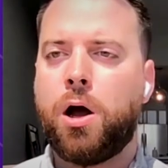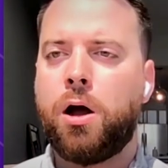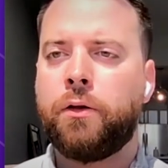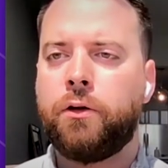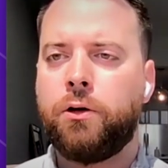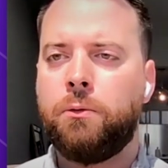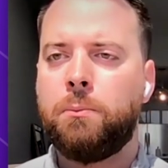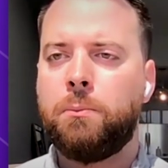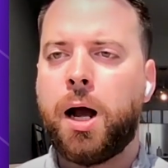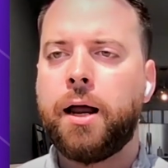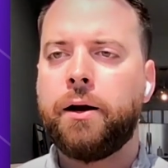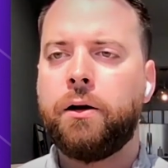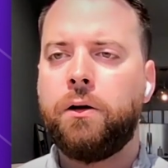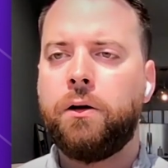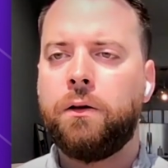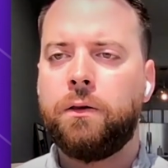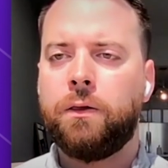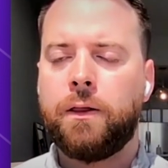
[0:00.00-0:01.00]
other
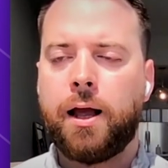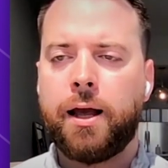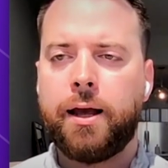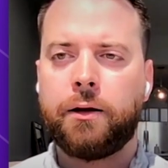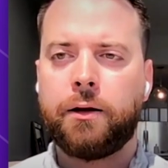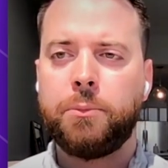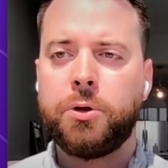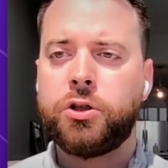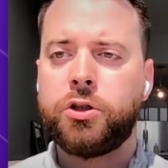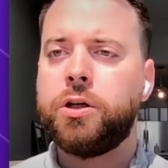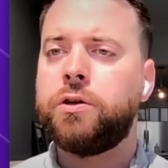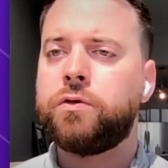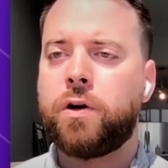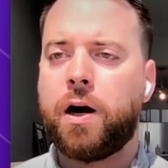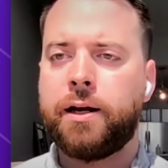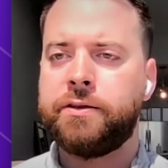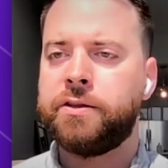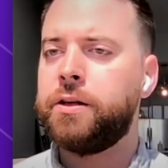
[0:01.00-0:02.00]
model like machine
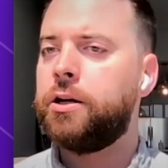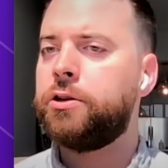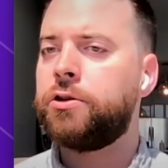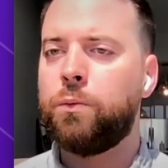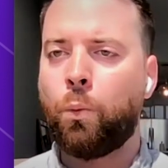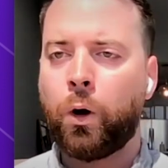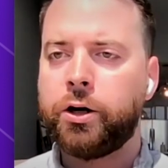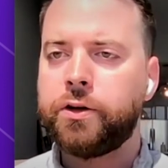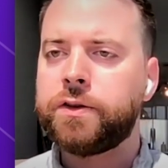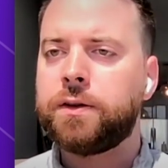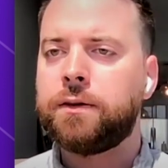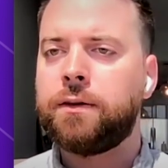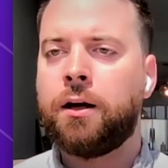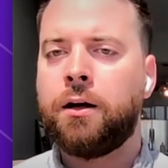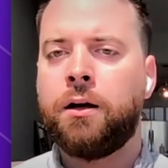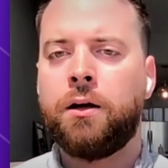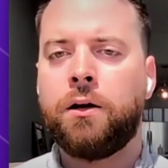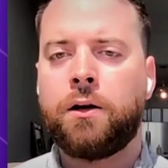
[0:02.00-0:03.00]
translation. What is
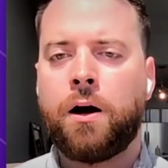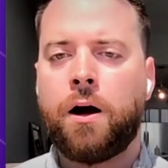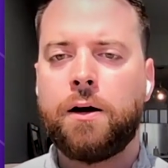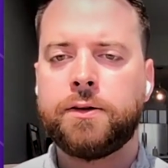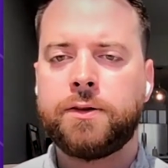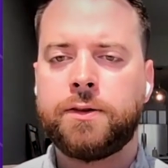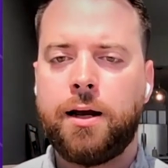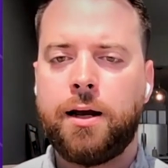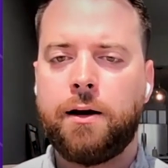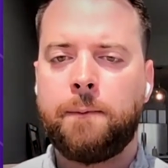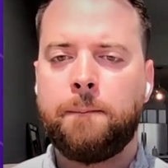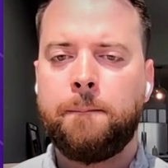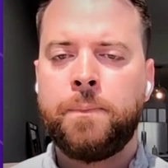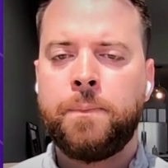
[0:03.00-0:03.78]
the cost there?